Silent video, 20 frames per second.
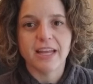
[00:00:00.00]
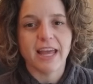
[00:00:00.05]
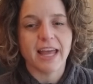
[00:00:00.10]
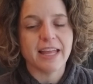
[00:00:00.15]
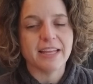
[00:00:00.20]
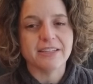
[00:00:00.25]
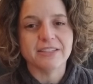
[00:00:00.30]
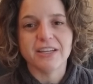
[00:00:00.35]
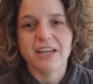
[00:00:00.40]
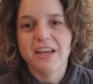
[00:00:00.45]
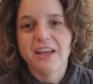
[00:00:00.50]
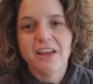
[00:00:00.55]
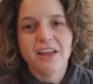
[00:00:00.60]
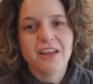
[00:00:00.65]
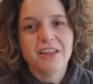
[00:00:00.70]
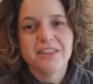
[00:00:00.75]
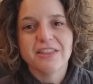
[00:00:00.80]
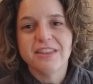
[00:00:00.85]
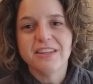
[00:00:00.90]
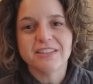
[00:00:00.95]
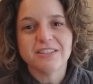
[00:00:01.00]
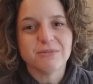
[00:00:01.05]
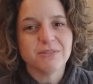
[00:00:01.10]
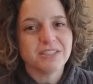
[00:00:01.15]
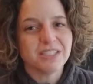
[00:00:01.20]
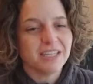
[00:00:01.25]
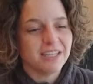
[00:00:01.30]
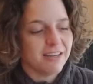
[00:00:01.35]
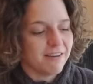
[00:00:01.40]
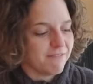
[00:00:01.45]
And this
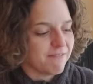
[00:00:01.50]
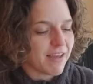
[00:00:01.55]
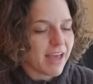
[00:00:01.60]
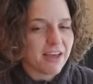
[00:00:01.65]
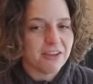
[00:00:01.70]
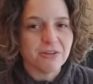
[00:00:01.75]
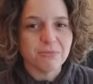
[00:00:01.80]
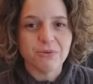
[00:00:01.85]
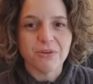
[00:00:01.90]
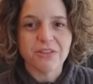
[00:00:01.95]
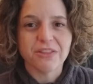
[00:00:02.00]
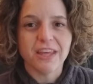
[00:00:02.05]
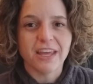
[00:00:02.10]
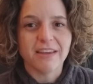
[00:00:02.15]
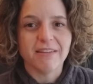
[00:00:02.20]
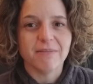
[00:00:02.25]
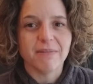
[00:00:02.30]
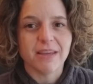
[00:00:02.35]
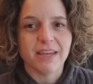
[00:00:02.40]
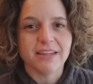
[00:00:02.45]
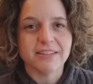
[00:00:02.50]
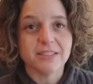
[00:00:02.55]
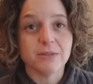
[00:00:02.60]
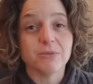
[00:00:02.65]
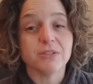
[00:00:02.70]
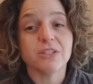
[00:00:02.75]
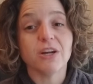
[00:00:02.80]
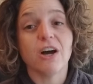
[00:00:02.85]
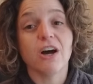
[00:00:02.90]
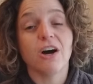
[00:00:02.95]
was an invaluable thing because it
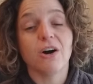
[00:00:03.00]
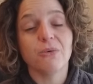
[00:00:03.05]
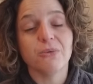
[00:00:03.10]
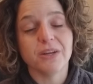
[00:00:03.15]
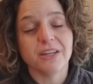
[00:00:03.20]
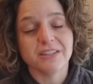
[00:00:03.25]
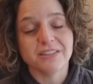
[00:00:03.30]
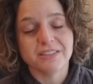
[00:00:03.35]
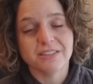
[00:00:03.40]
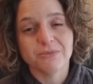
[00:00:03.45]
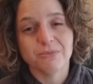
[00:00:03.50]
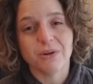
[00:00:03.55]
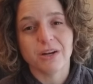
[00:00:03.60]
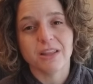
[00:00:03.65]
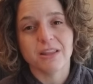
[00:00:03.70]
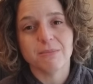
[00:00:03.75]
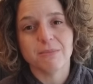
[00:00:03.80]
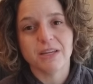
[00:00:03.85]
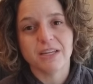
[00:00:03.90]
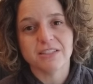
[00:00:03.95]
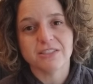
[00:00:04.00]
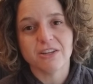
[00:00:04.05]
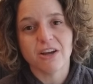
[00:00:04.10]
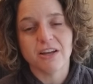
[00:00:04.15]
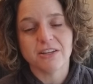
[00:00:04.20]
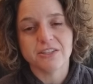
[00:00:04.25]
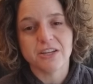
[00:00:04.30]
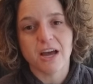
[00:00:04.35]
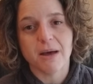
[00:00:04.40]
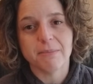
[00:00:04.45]
was always one of the biggest
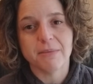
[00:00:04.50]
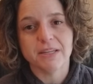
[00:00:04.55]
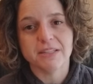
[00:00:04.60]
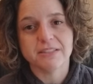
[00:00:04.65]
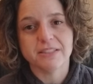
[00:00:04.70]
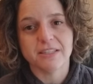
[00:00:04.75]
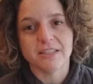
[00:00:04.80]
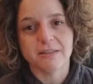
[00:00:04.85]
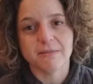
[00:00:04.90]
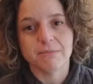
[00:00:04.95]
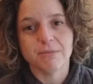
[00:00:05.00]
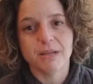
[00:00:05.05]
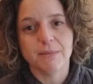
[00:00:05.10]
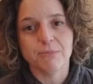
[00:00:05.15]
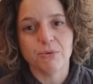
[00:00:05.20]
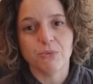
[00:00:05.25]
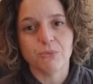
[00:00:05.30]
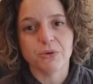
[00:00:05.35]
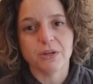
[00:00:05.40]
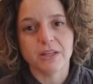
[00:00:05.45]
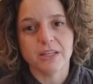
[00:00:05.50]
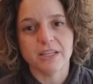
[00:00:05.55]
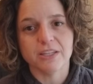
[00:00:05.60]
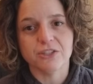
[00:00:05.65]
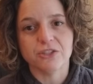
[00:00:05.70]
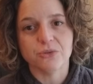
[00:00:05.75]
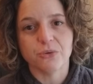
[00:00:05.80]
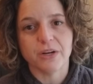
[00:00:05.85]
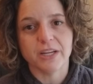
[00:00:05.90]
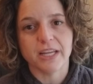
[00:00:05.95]
hot topics and people really
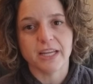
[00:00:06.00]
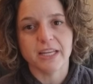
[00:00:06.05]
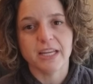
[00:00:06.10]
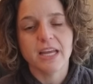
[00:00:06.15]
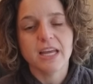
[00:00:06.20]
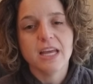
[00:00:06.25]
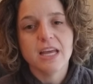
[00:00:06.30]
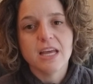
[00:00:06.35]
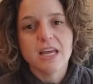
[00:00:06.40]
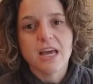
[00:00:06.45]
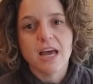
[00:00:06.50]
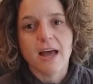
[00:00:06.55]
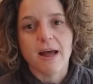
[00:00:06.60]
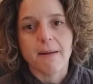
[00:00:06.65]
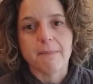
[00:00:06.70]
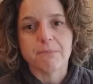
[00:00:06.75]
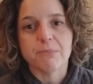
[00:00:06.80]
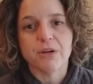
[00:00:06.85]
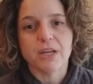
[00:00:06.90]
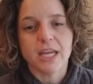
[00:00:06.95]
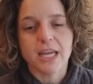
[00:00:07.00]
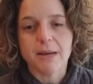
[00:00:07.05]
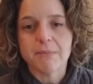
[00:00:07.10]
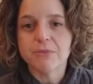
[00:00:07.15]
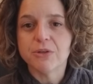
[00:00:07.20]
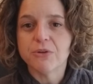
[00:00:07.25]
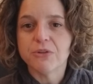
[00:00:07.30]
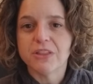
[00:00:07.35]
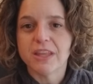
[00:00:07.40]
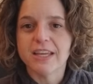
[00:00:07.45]
enjoyed it, bringing up
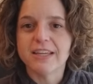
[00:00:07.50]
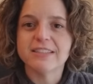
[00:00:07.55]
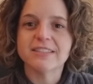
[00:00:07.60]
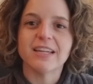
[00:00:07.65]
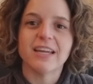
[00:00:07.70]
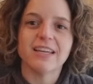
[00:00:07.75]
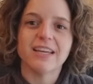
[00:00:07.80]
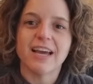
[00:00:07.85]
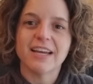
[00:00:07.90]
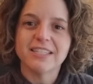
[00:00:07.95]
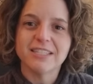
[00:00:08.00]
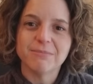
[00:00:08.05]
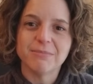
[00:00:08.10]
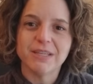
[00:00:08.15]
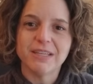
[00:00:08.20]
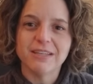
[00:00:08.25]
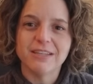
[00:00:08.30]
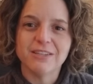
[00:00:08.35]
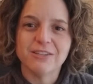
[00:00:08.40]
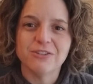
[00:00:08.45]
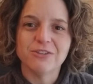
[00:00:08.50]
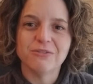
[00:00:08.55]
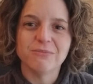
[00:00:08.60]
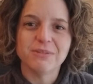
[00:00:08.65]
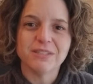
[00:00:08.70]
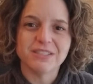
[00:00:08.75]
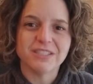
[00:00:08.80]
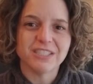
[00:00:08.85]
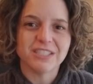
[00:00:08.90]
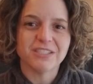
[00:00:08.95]
new things that got to be new
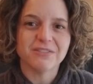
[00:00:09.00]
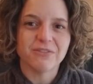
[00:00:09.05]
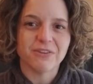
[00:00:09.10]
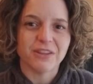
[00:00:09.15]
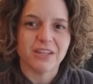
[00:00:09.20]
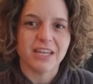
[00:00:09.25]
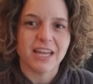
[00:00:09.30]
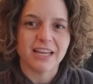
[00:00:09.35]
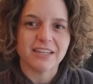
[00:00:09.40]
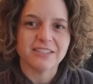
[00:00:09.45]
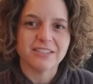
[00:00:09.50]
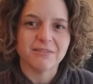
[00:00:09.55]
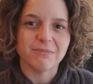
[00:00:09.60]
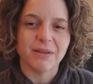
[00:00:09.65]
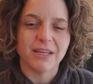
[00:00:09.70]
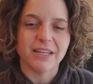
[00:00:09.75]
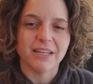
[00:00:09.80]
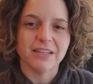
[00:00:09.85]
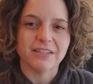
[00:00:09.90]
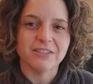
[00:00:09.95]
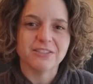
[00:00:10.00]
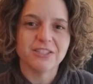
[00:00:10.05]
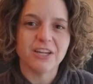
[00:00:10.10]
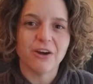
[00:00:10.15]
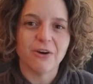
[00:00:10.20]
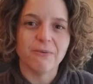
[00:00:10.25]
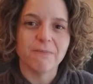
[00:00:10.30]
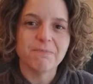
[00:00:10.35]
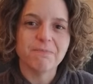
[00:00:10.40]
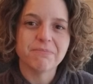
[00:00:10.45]
business for the next meeting.
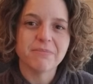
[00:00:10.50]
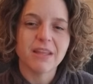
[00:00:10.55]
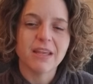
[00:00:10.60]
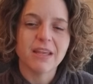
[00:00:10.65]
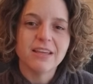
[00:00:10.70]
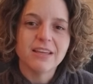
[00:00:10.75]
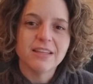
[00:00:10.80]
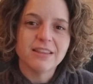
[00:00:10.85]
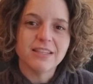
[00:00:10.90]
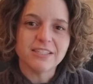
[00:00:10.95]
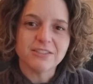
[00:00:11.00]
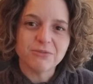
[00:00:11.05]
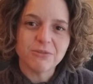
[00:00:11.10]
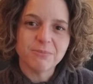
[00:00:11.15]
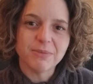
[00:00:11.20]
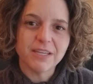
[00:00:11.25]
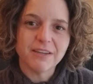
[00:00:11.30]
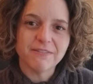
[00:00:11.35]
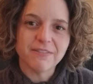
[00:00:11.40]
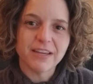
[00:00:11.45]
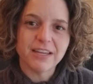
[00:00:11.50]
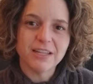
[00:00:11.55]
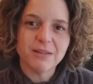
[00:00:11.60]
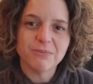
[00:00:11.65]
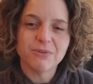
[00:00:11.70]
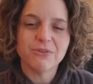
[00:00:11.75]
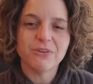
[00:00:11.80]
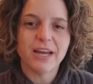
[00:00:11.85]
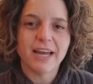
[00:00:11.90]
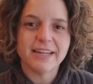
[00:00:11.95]
So this will be
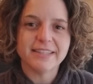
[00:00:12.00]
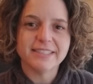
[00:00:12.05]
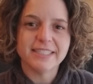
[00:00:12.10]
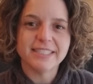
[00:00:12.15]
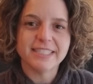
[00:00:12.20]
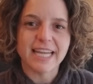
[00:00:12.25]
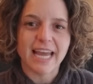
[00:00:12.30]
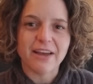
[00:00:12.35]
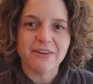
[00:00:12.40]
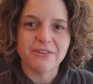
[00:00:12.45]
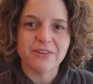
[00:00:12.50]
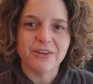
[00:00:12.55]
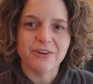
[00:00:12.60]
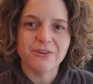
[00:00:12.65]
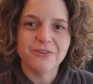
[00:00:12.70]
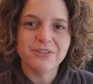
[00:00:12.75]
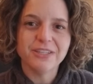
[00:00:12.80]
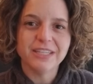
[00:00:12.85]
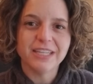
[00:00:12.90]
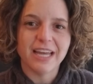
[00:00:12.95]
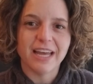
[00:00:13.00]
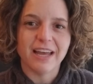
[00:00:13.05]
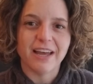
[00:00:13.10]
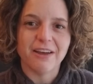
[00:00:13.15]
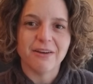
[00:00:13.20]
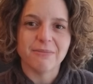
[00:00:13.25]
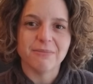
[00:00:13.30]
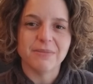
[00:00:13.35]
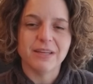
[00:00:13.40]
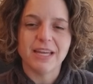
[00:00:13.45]
available as a download
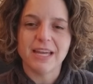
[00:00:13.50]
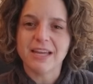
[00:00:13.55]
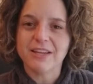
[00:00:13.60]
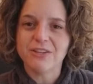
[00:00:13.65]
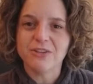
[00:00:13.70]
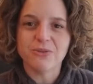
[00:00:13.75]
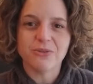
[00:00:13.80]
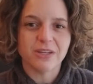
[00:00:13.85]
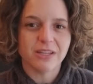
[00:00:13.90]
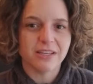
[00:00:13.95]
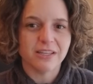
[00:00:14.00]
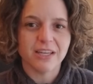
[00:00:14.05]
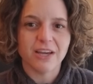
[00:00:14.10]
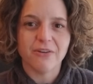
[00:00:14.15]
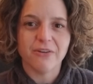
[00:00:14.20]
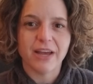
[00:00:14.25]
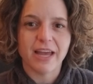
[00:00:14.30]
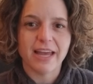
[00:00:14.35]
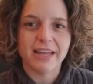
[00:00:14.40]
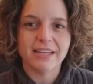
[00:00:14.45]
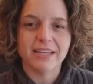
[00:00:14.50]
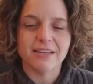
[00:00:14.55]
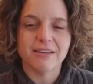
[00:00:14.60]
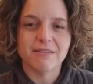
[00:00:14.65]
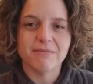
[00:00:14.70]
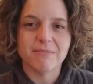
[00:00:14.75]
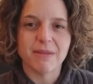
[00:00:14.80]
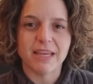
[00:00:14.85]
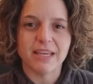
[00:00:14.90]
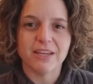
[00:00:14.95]
and you can go ahead
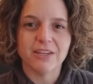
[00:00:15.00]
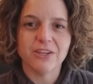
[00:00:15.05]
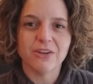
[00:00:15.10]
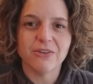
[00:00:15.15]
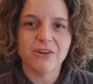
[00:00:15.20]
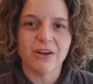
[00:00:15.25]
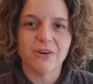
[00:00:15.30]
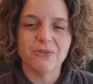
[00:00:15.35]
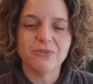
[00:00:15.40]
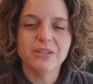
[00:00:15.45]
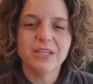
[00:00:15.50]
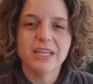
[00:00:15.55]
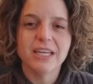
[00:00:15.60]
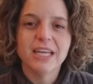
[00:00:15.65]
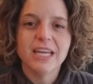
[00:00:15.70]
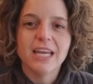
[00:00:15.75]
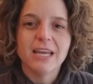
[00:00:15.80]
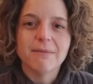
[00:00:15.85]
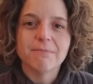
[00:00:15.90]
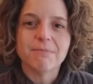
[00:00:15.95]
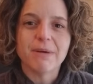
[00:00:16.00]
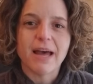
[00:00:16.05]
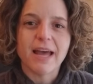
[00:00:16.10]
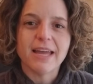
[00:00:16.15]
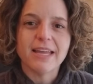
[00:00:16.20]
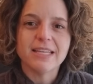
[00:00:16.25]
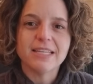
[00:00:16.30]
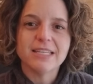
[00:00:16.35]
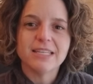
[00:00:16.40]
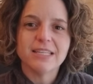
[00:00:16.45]
and make it your own.
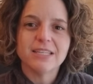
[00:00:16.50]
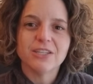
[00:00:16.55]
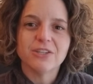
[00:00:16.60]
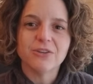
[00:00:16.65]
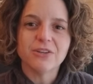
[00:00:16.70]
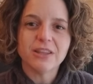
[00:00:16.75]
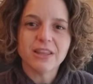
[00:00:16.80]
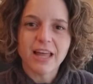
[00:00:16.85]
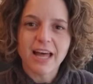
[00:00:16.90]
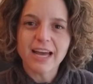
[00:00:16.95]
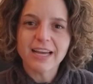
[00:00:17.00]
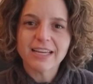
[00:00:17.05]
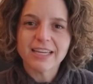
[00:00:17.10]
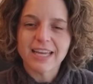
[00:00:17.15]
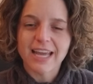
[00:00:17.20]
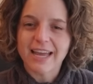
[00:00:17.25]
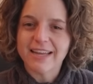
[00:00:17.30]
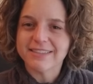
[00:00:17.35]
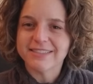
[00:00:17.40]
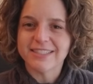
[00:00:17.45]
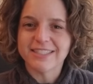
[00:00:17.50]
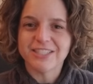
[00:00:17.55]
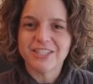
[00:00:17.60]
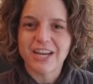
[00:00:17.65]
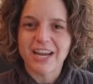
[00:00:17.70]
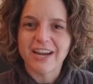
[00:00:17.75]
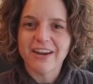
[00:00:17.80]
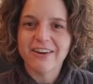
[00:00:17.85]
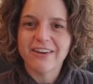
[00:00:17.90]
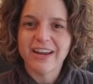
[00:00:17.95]
But good luck as a
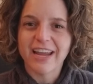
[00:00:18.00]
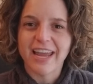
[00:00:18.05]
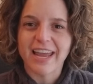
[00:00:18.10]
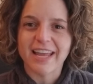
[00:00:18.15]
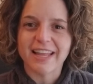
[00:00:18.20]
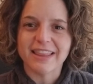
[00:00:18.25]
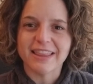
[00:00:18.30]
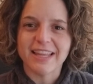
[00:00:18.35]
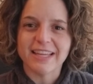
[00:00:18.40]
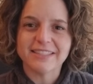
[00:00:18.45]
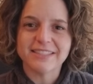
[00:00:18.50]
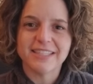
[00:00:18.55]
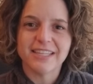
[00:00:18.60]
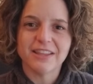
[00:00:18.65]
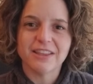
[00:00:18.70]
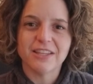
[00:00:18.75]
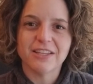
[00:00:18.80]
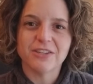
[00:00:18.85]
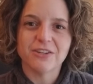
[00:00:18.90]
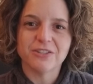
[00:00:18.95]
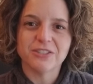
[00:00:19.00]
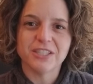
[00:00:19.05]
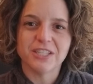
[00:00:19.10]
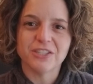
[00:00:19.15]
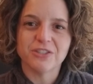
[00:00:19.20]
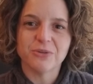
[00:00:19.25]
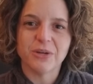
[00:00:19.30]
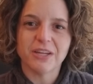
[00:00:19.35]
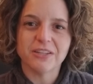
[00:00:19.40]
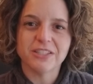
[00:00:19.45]
chair, and let's hit the
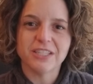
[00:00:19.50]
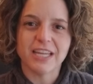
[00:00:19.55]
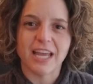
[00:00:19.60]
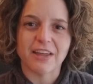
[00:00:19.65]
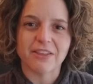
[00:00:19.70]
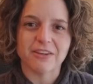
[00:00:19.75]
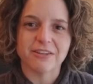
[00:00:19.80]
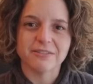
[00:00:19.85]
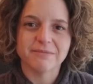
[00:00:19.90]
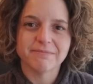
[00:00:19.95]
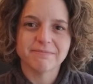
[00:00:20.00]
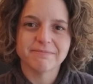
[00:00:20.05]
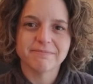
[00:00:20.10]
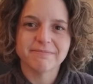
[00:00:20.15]
nursing trail together.